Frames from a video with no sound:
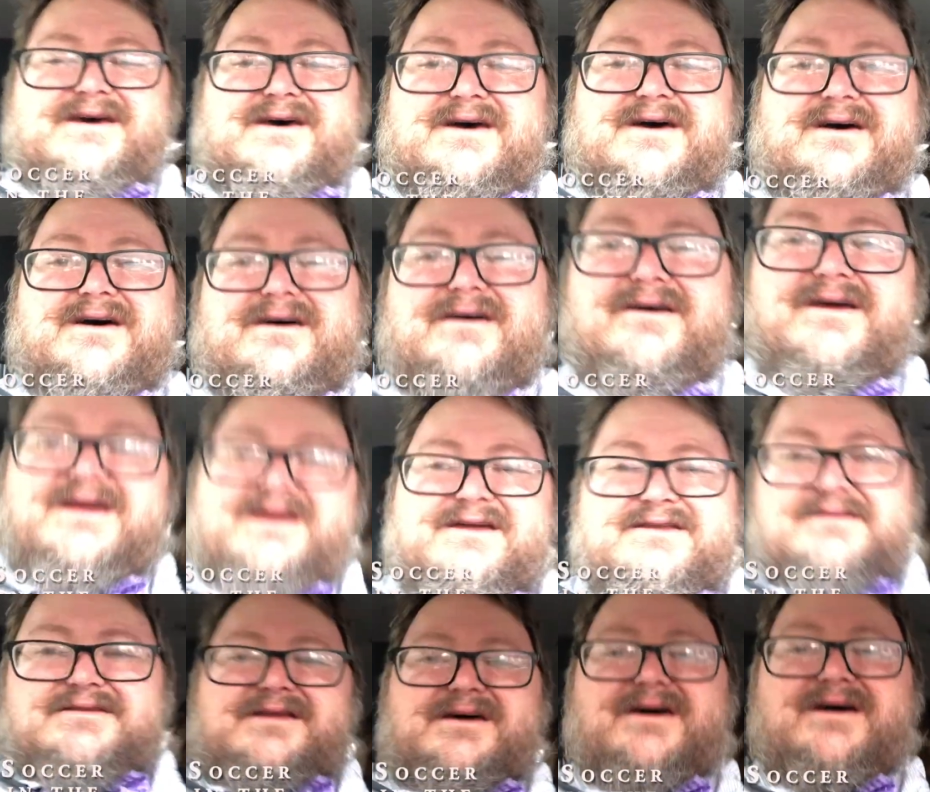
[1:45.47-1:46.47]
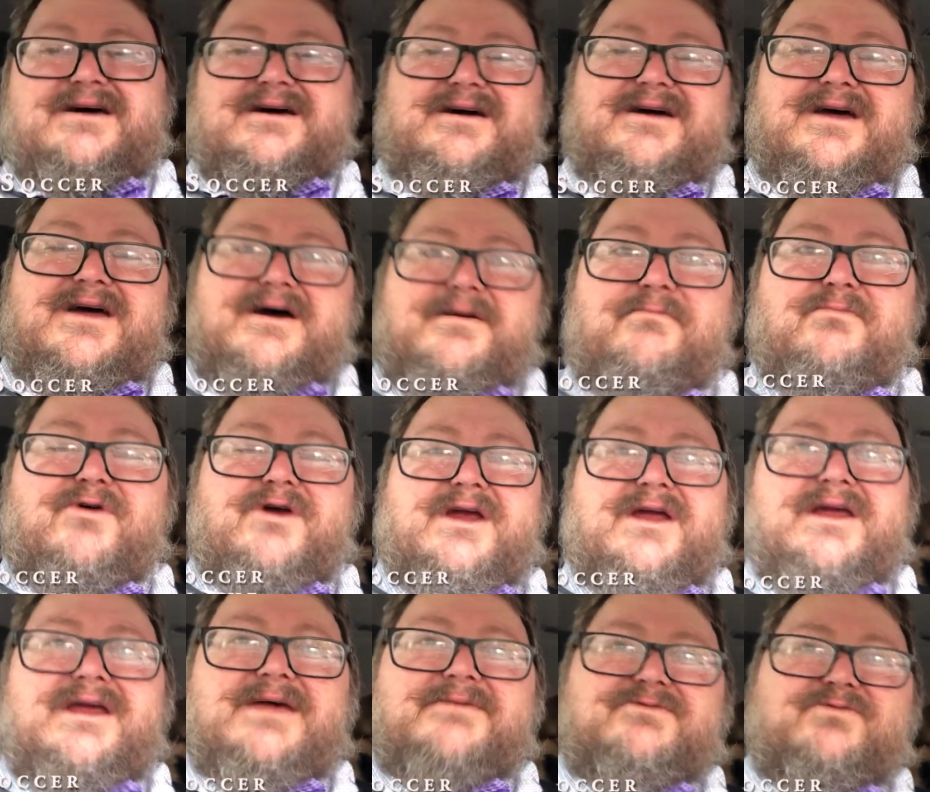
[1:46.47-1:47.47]
and
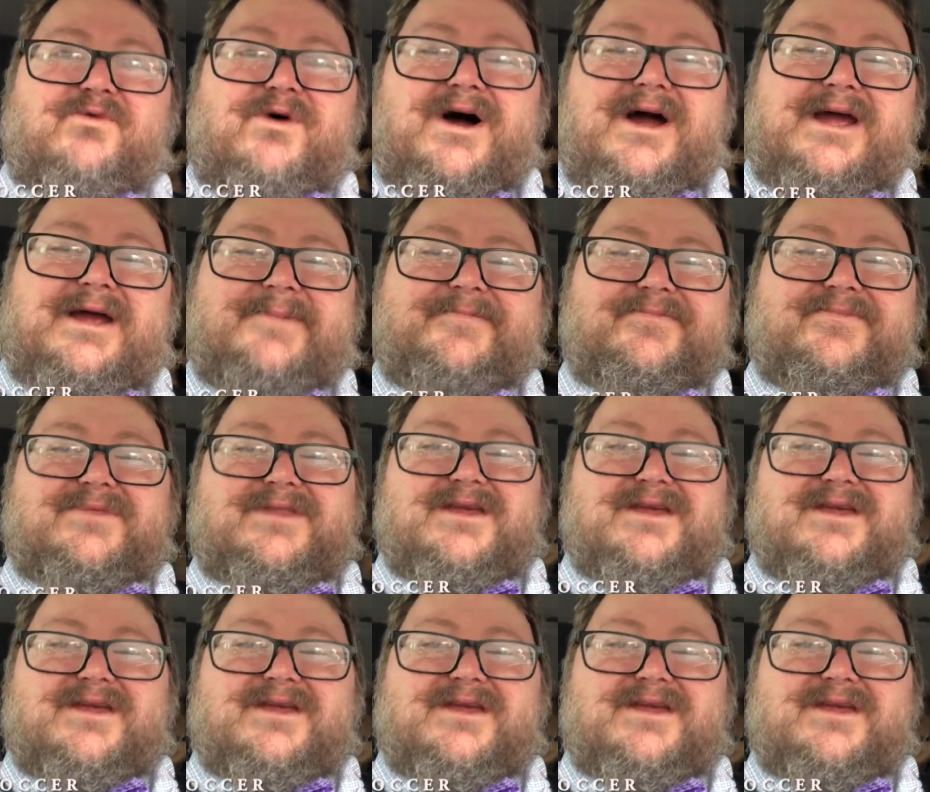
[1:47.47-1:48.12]
Morgan Gibbs White,